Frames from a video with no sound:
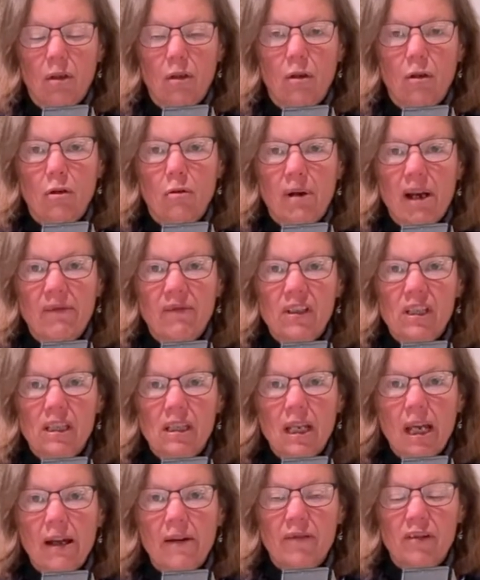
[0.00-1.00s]
Whoever
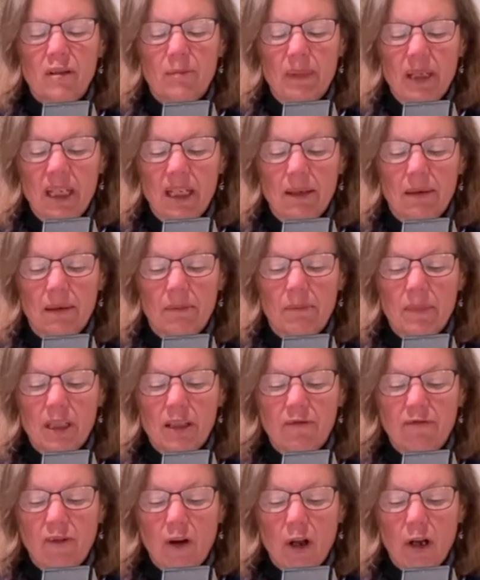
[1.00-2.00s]
serves me
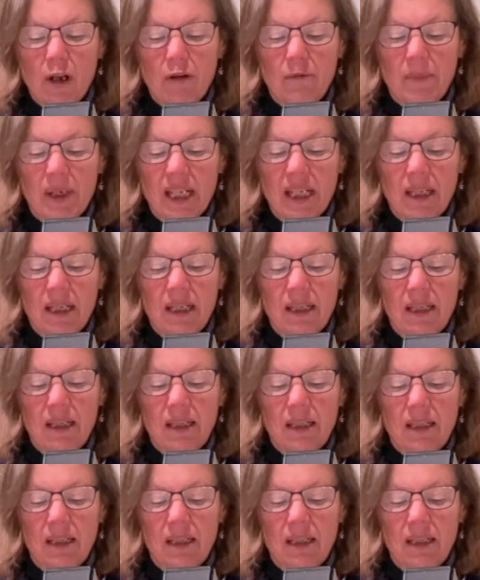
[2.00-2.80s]
must follow me,